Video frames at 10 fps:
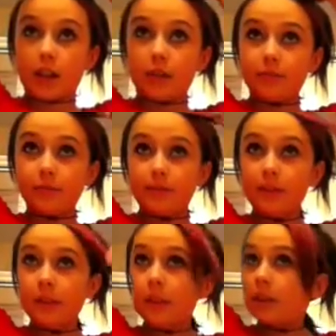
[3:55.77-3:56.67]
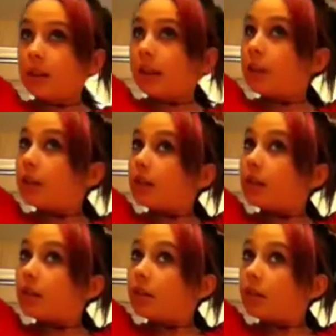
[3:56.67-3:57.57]

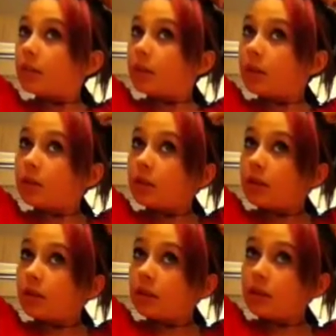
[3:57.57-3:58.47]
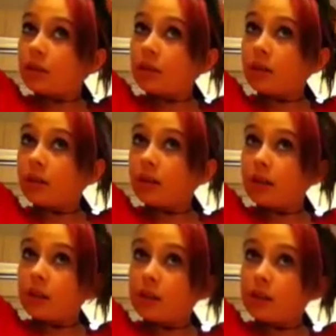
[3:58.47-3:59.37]

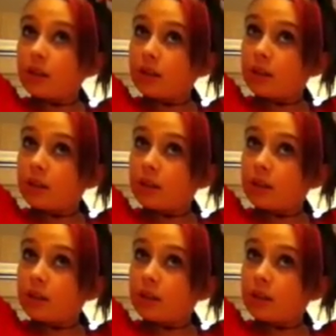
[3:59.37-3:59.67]
Nobody speaks.